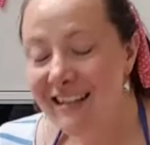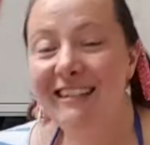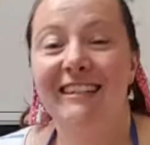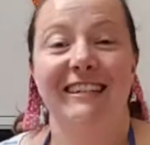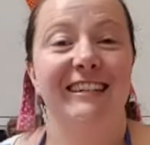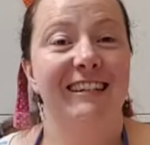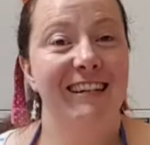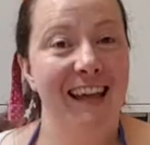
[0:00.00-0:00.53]

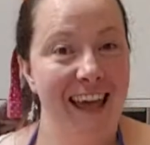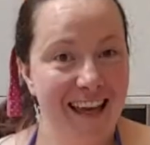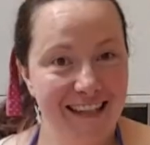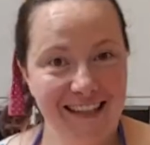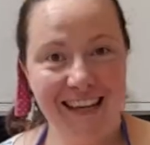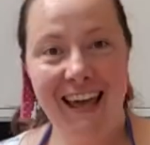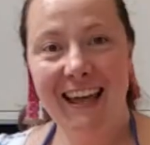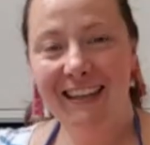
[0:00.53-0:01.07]

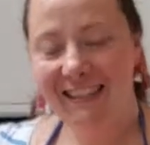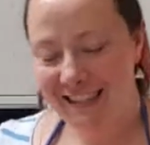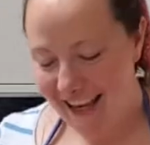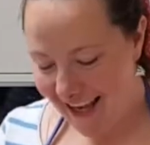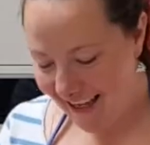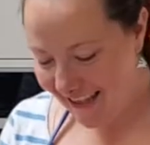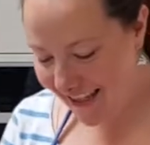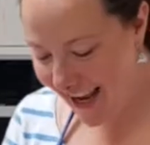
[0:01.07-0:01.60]
Chick, chick,
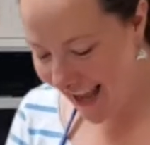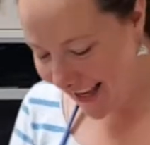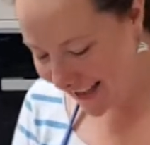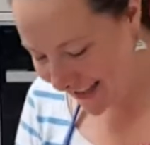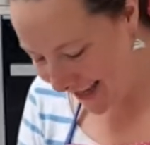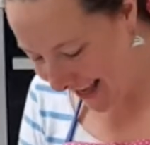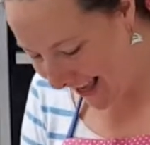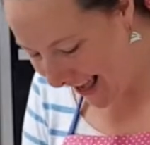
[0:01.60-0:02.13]
chick, chick,
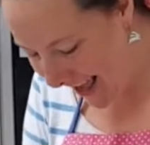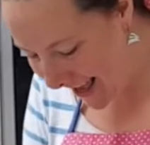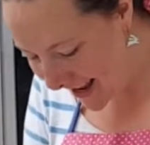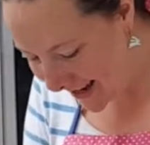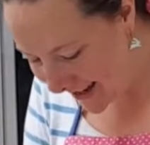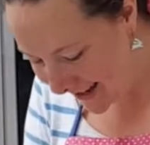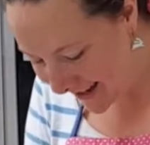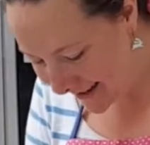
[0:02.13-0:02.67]

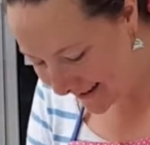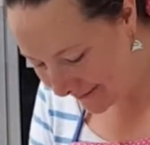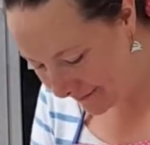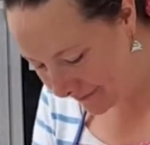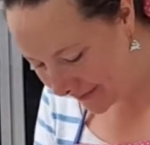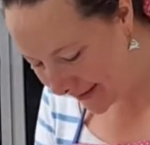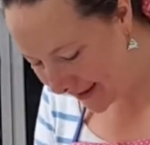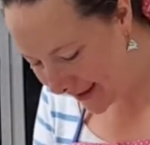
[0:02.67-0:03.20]
chicken.
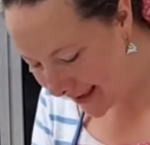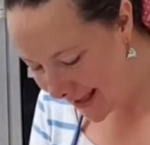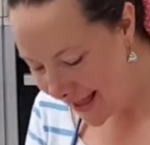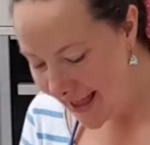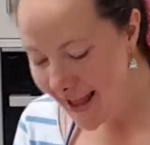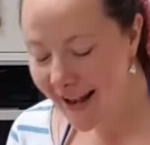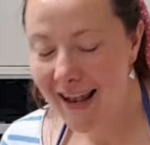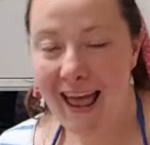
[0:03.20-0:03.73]

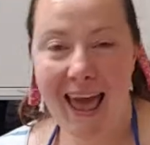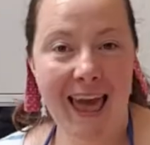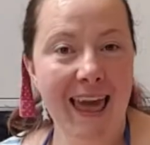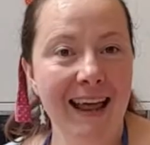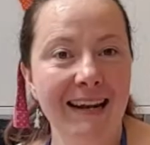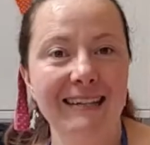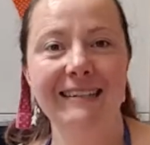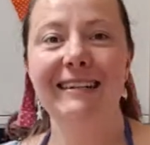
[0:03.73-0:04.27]

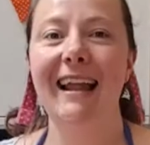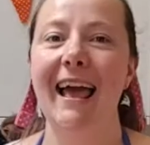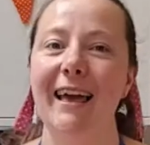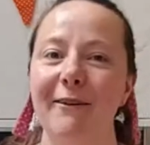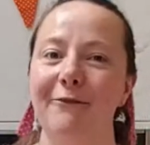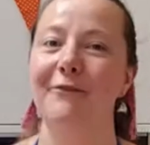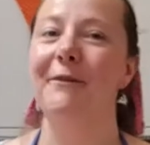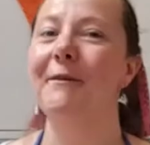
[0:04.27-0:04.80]
Lay a little
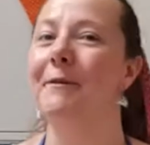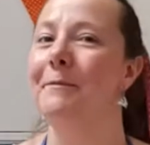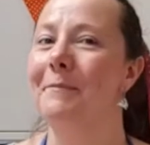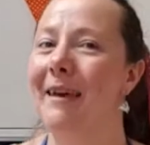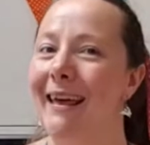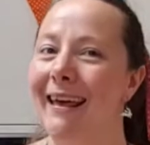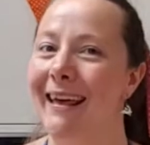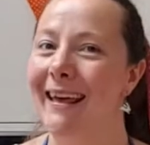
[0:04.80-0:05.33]
egg for
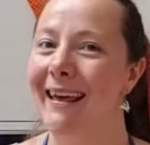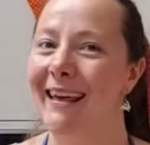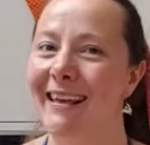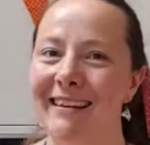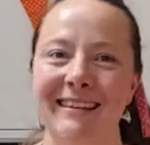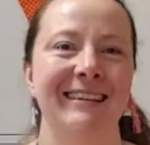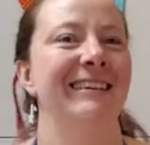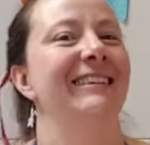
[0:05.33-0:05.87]
me.
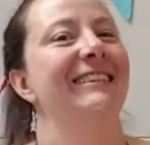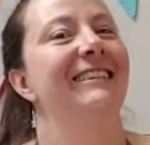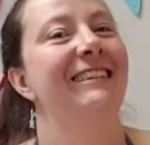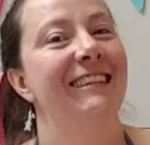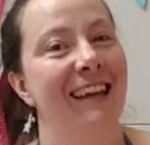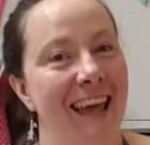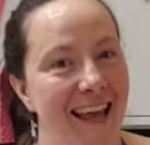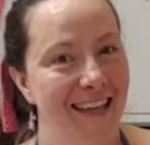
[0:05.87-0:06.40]

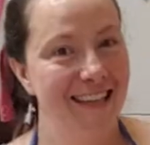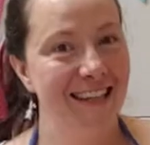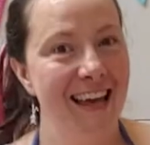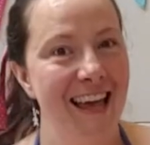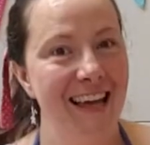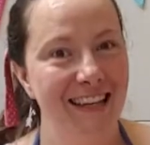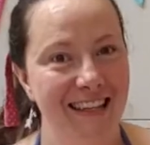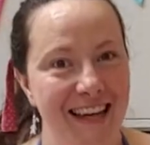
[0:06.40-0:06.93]
Chick,
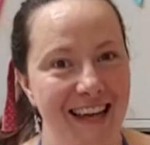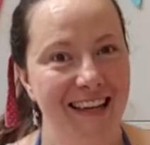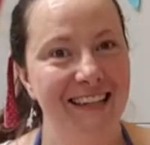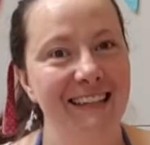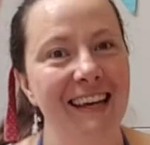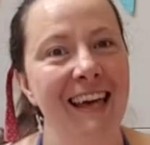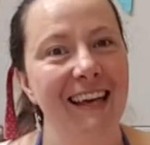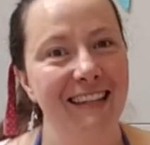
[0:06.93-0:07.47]
chick,
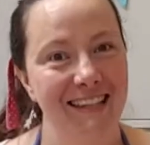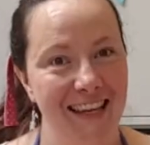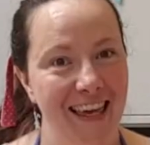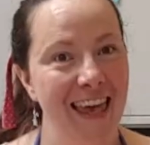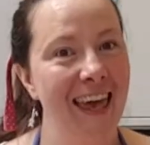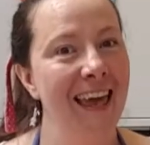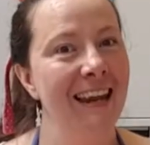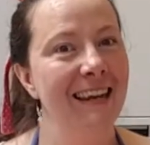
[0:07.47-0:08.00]
chick, chick,
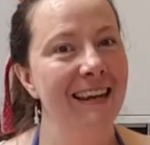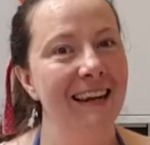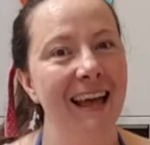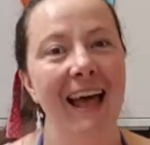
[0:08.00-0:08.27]
chicken.